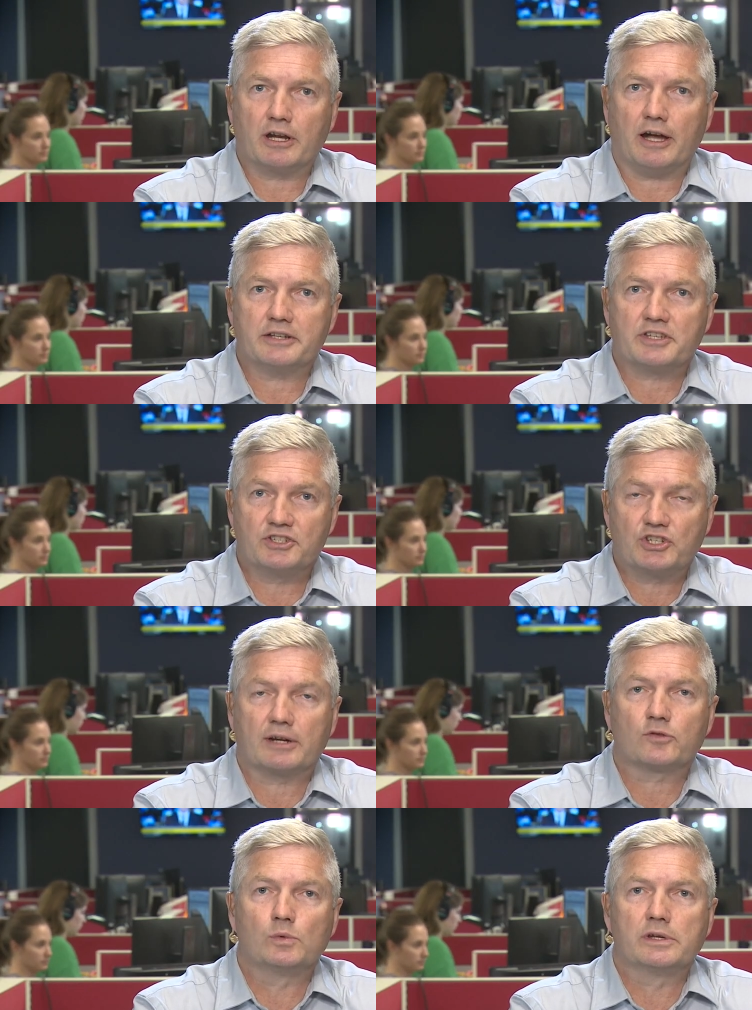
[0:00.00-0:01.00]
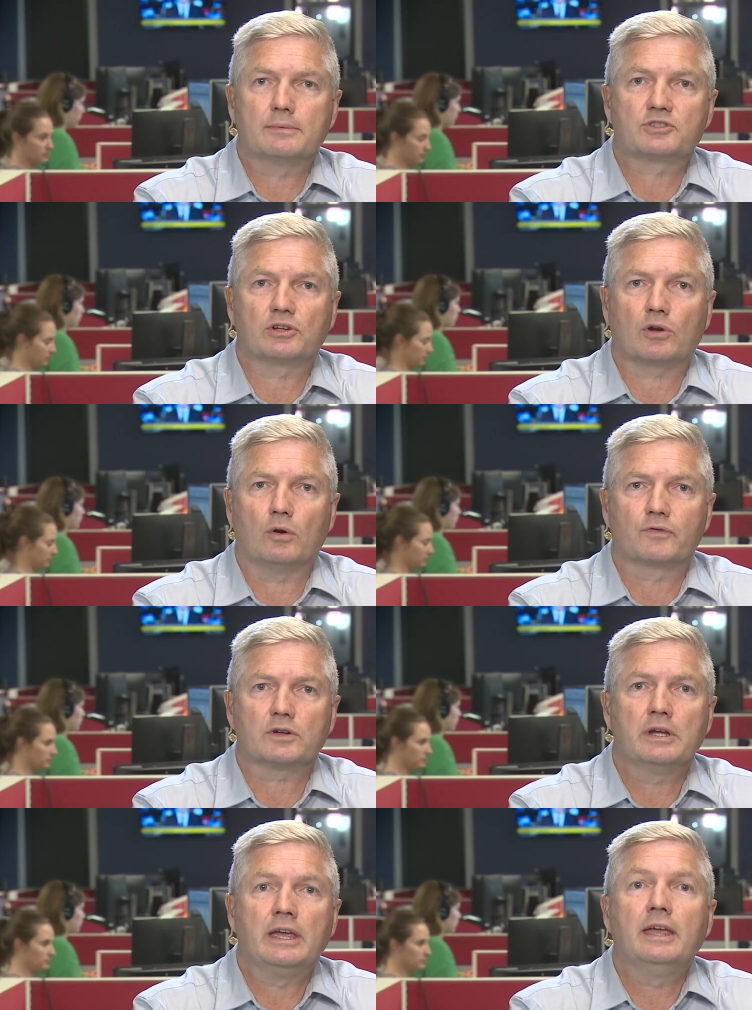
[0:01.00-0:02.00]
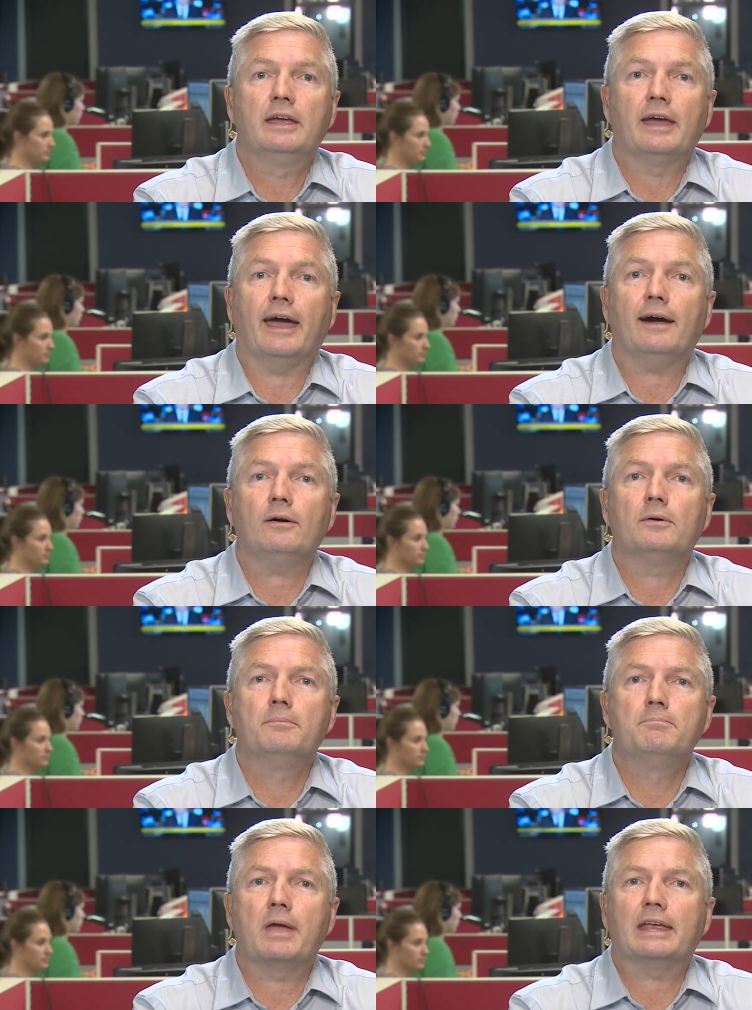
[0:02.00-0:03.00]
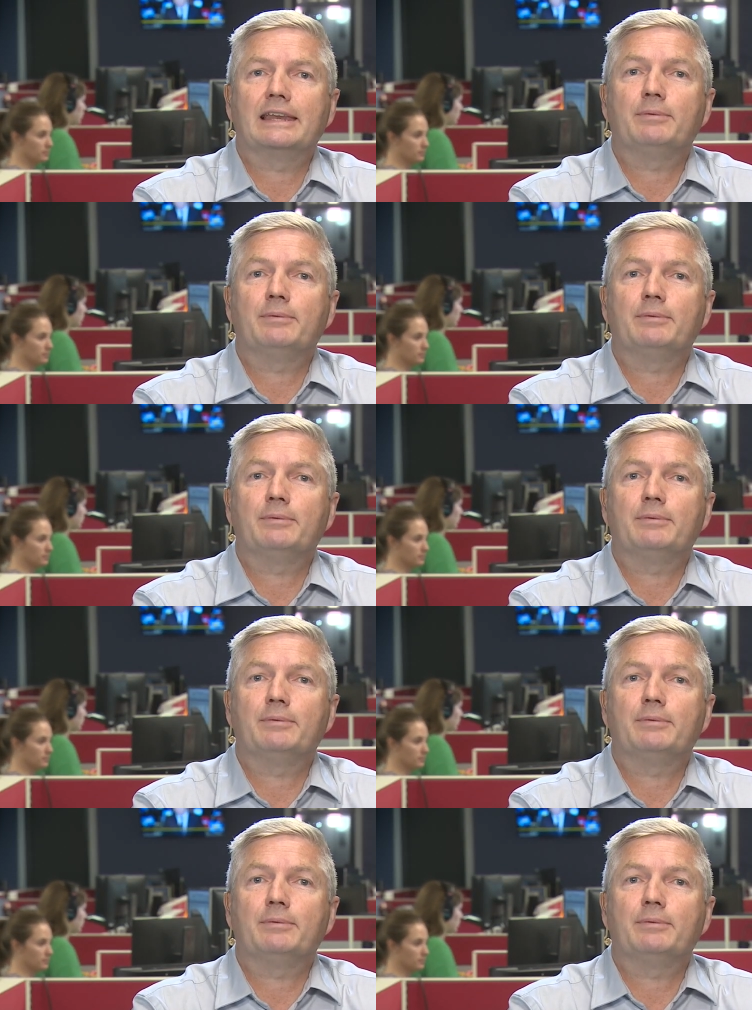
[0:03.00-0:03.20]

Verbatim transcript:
Speaker 1: costs since Jennifer Williams took over. How? Mainly